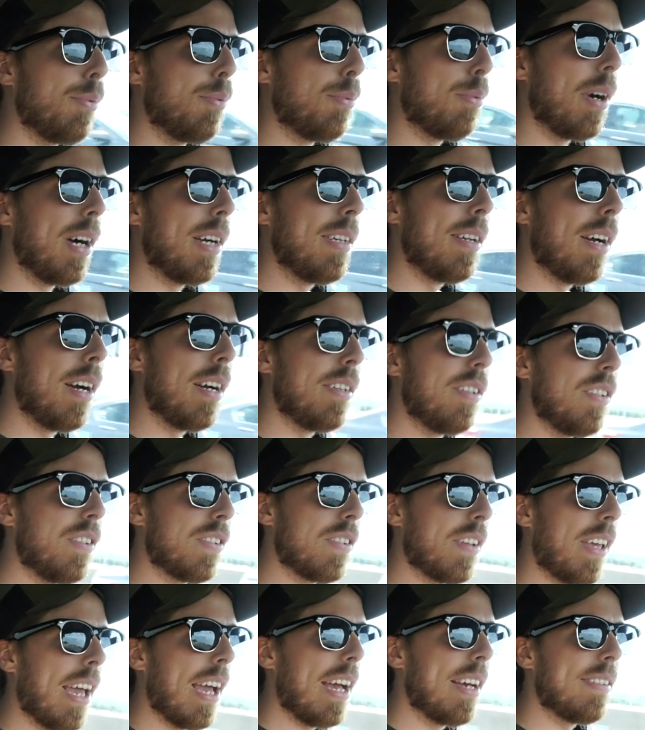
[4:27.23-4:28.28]
why not
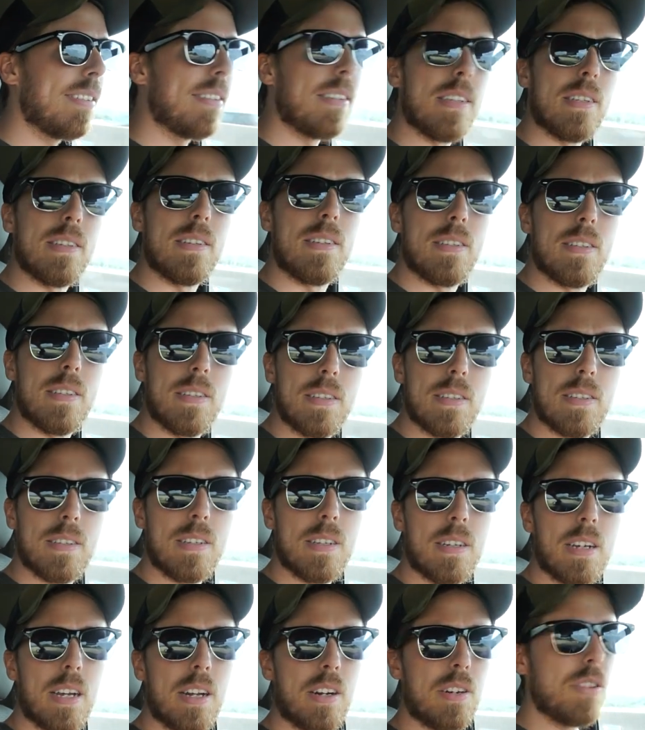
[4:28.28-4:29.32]
just cast it? I
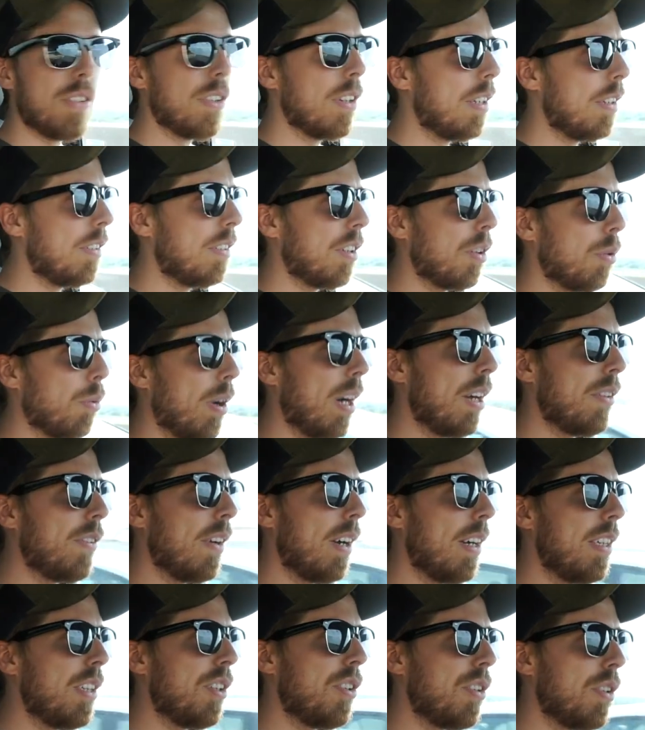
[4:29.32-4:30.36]
don't know. Is it a
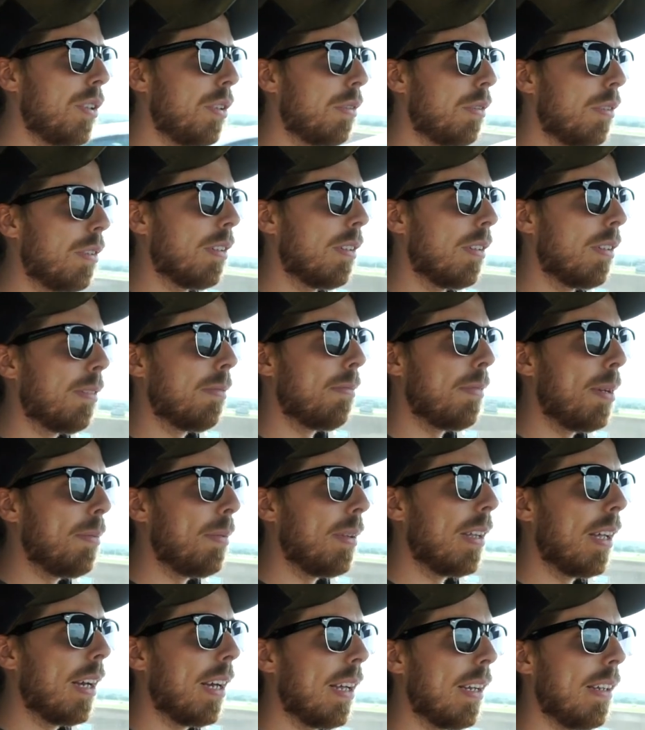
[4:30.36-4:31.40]
Wi-Fi issue?
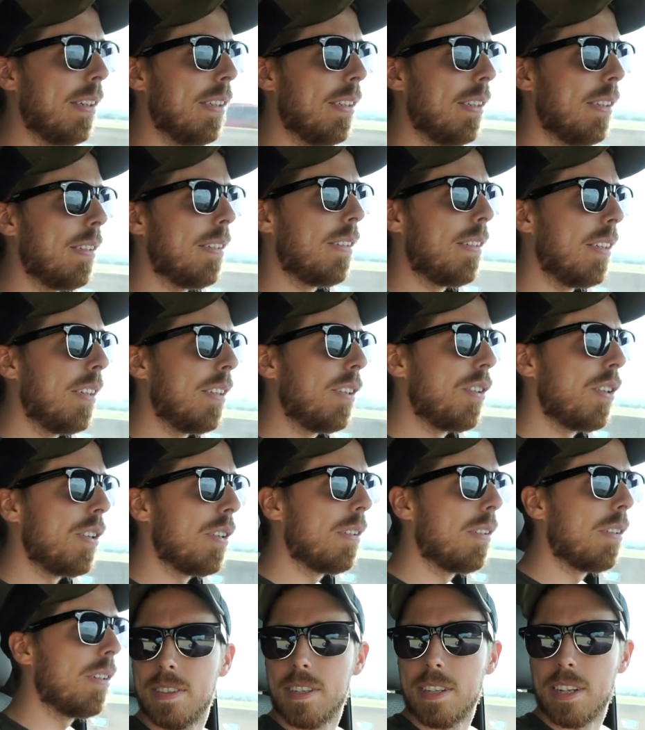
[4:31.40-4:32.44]
Maybe that is the
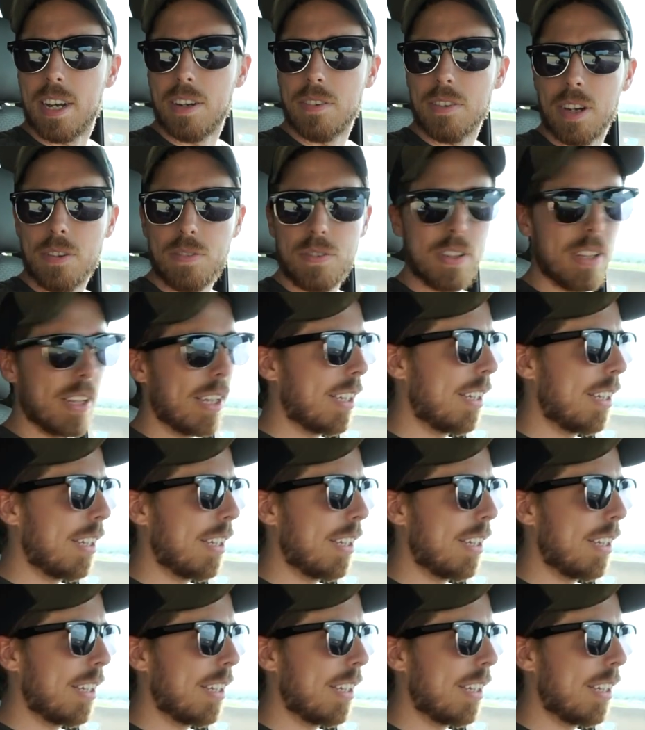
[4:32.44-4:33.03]
issue. I feel